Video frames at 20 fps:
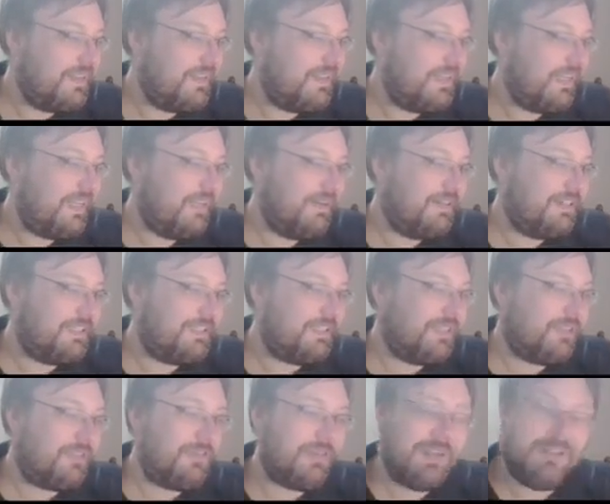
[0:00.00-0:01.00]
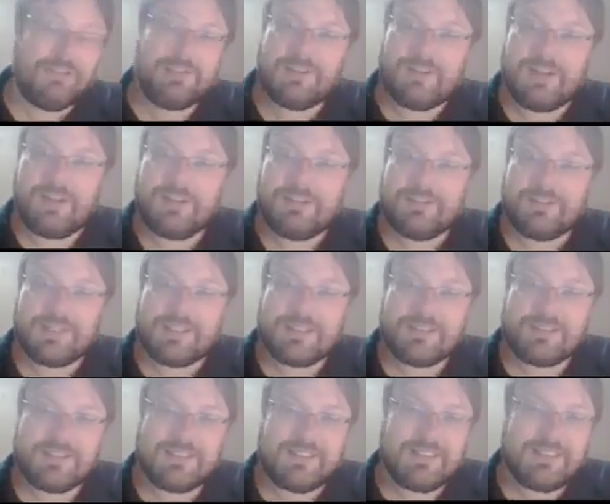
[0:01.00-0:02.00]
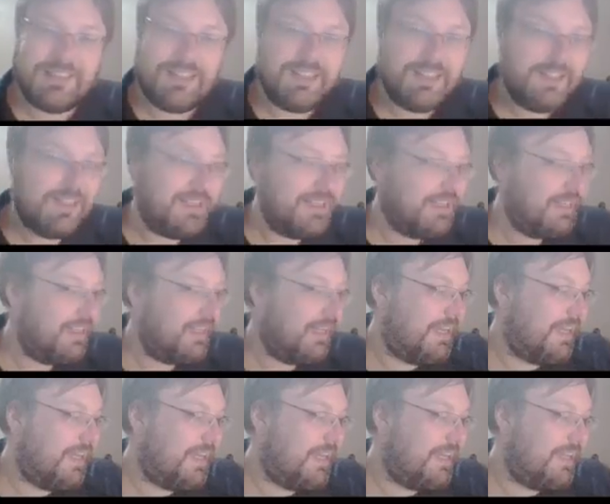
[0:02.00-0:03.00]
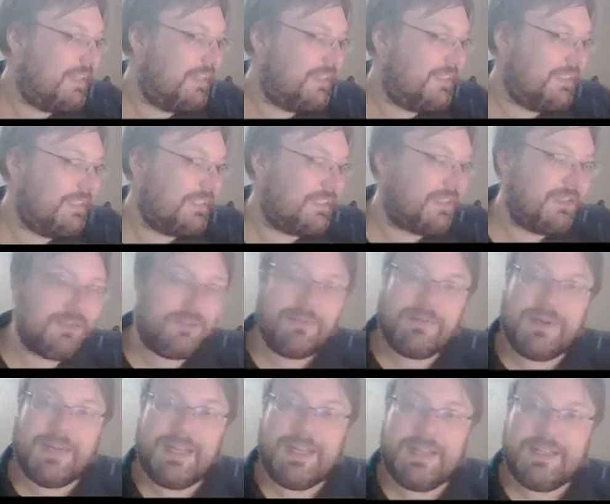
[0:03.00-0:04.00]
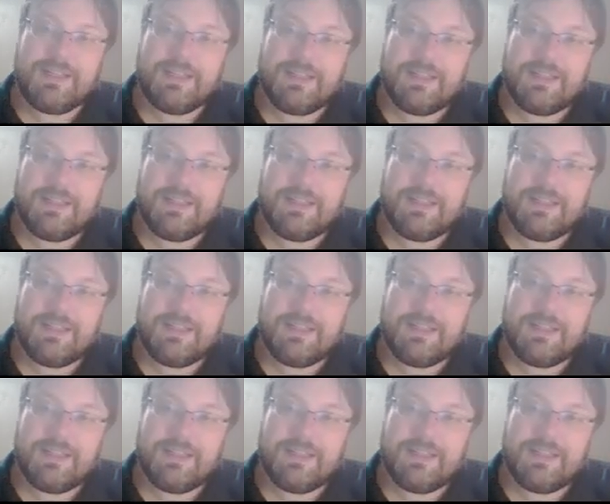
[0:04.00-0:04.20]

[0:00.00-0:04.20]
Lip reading: Here is the 3 of triangles. These are 3